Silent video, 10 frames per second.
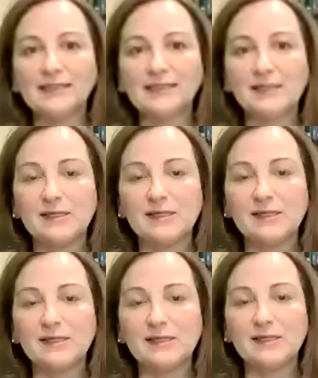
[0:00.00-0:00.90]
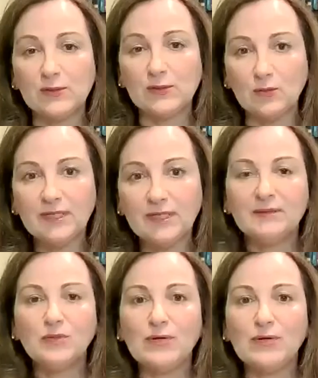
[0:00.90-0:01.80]
Zoom program
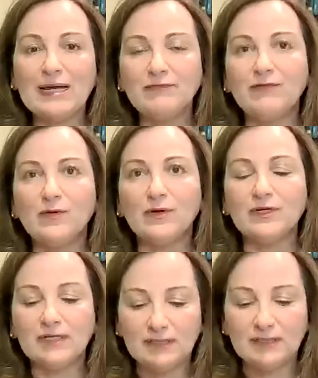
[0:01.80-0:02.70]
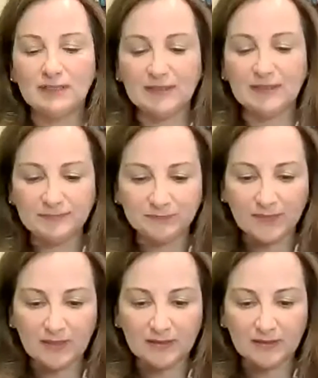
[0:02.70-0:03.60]
for
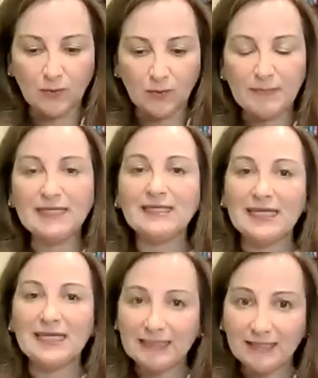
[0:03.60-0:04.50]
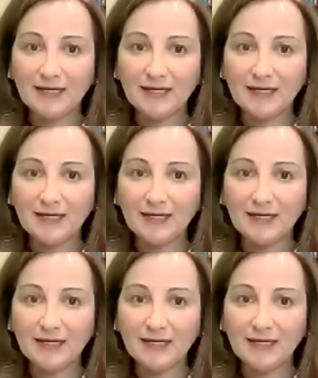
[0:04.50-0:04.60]
women in India